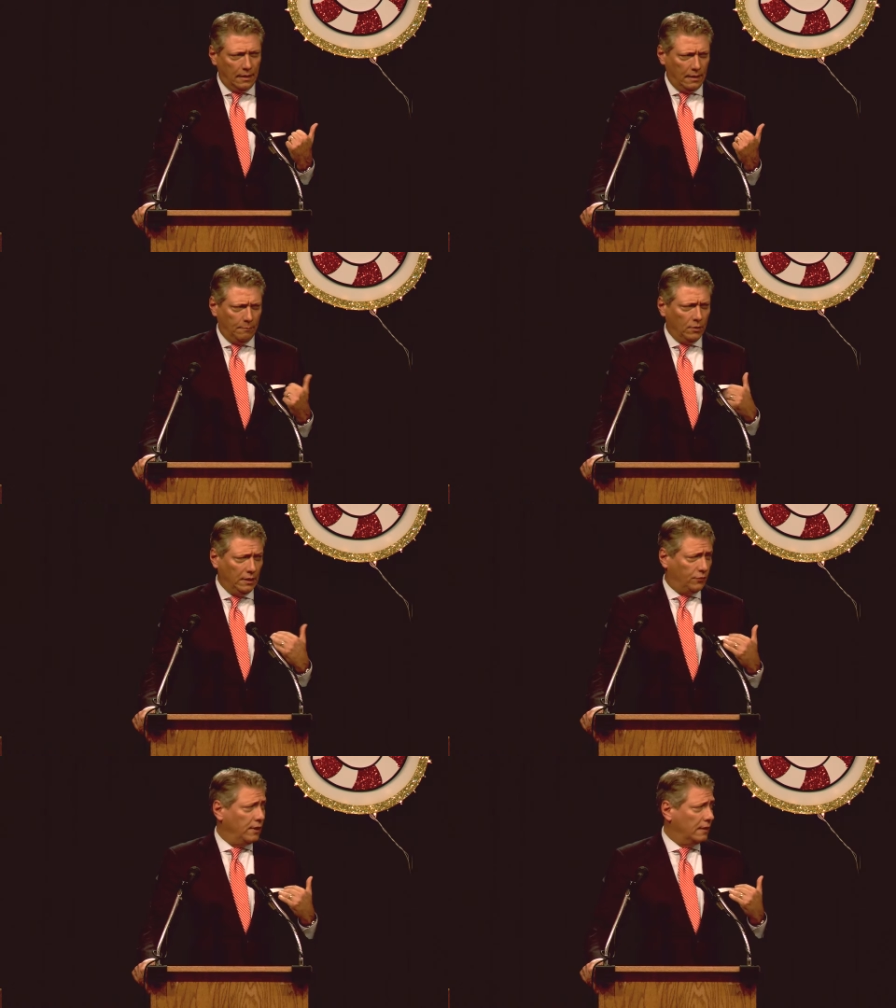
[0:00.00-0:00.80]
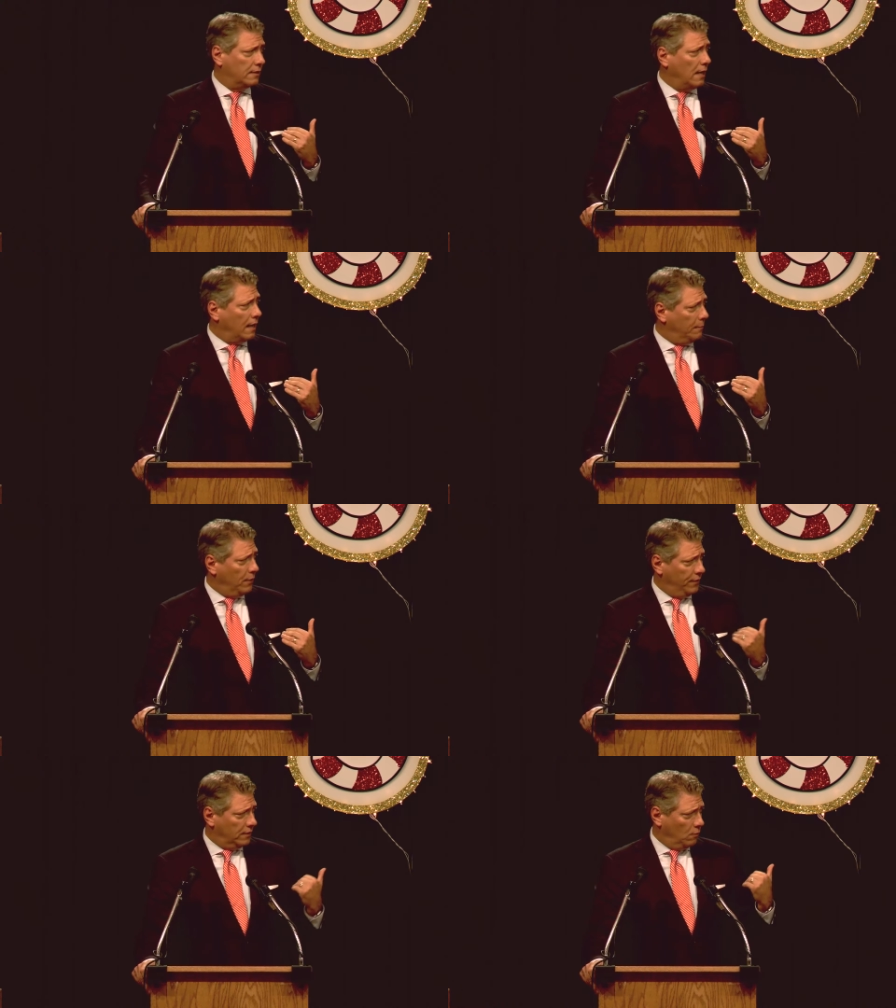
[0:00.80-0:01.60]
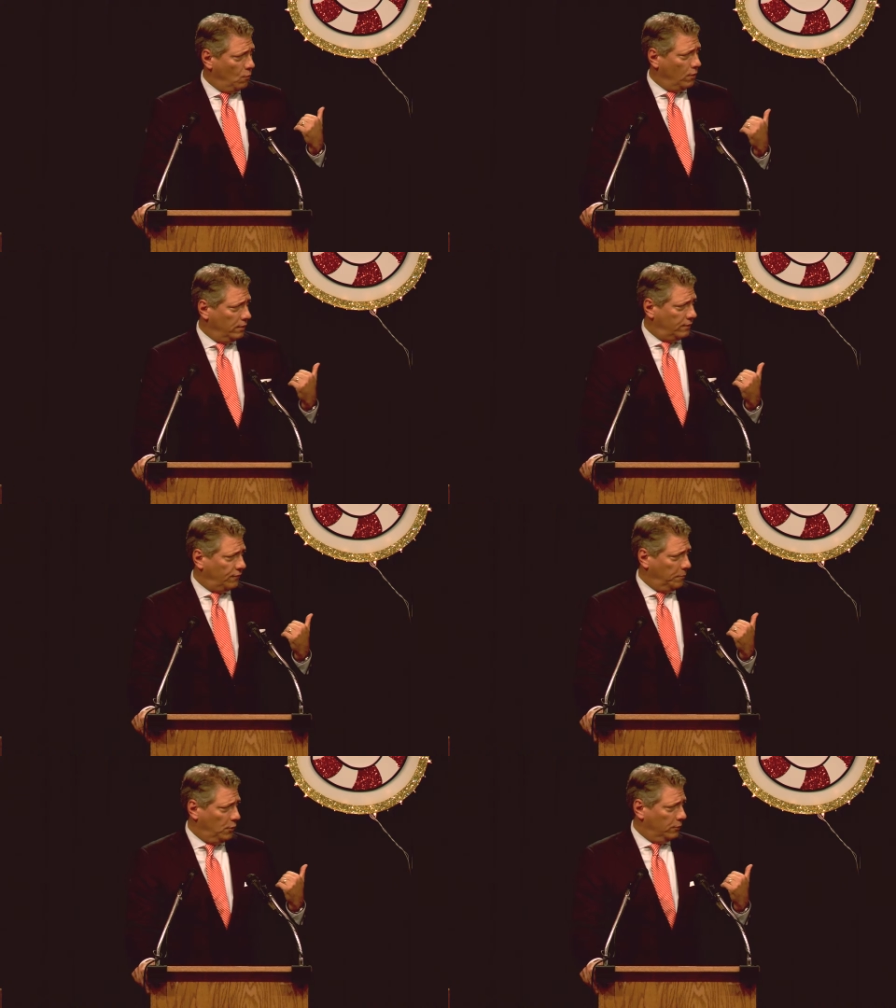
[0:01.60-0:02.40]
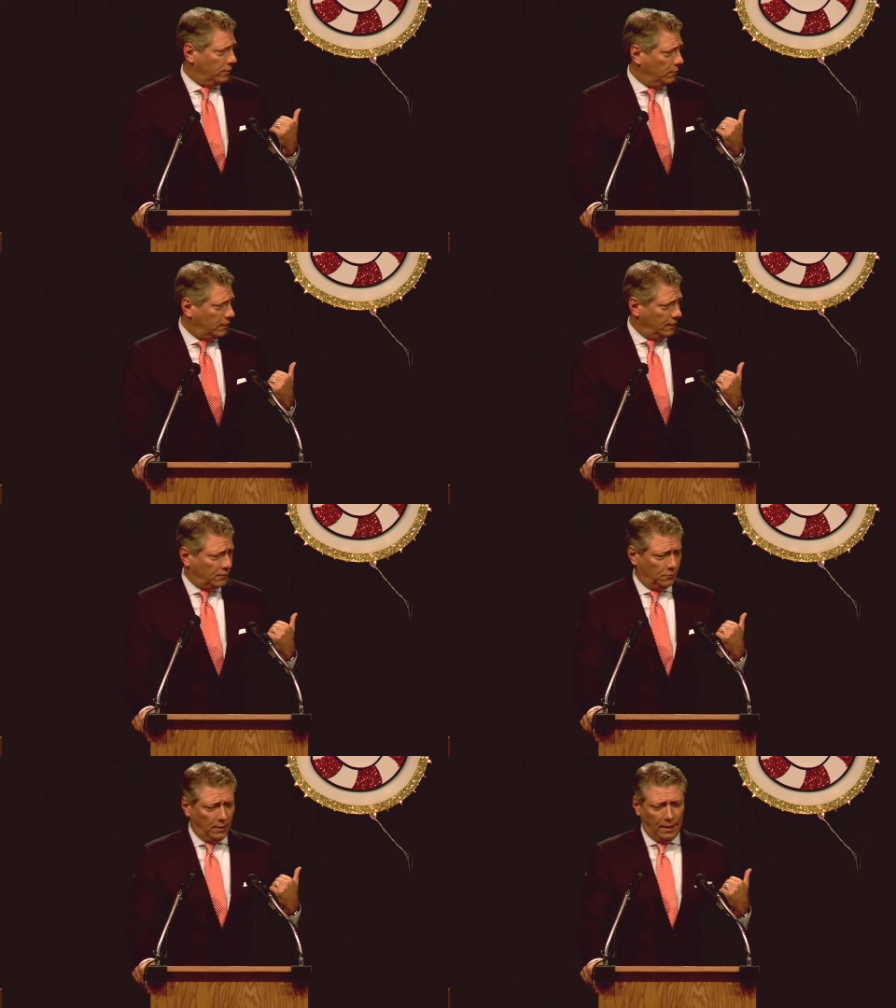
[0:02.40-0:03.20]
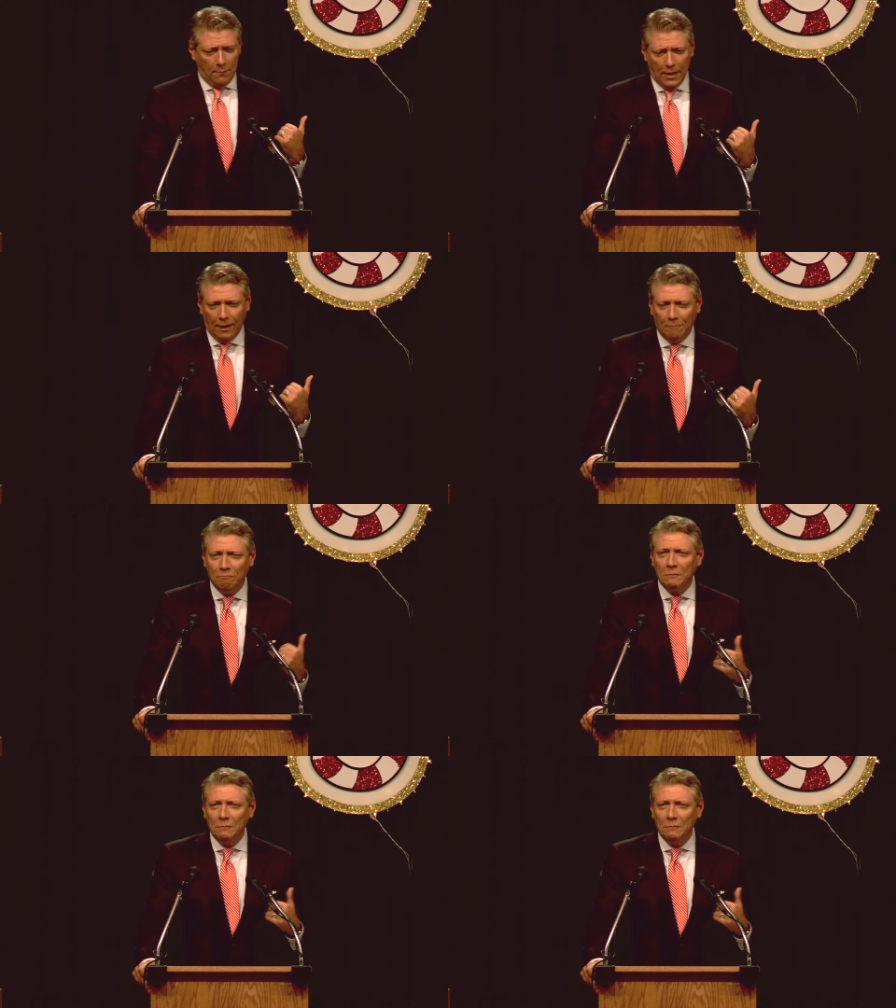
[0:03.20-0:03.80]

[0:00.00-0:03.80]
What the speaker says: I'm really trying to stock up on these awards from you is what this is really about.